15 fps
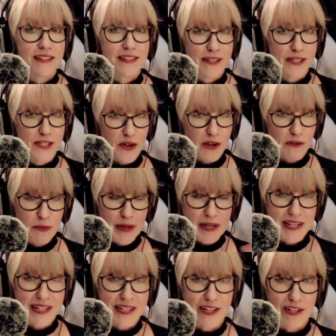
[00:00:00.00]
so everybody
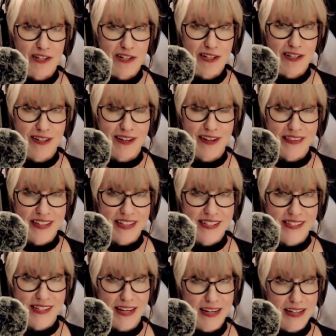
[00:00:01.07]
can hear her on the
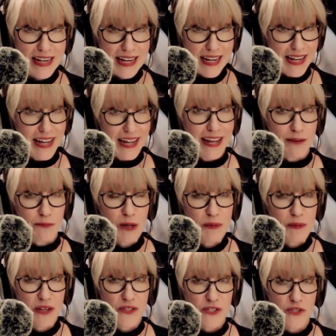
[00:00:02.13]
inside and probably
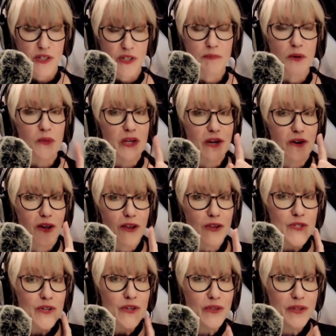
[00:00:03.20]
on the street. But we
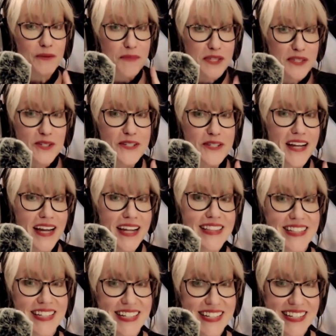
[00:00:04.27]
also know that Mr.
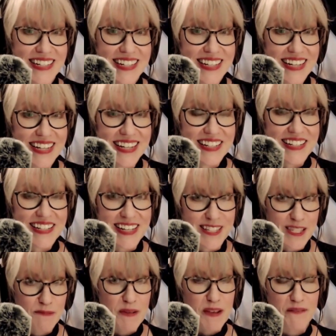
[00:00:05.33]
Knightley can
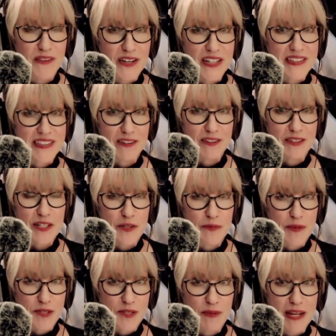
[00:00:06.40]
speak very loudly to
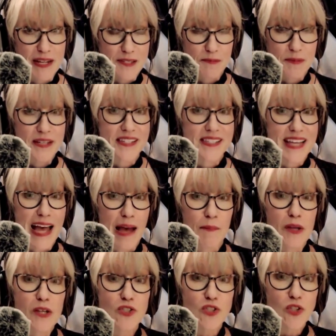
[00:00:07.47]
Miss Bates because Emma
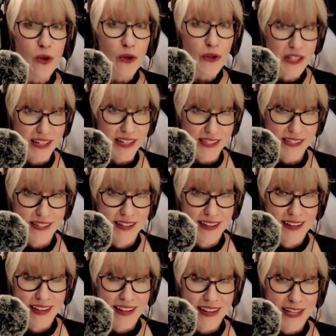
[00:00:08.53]
told us
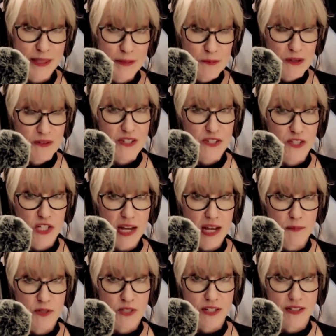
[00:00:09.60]
in the previous
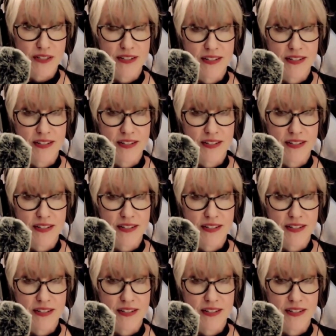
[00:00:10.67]
chapter.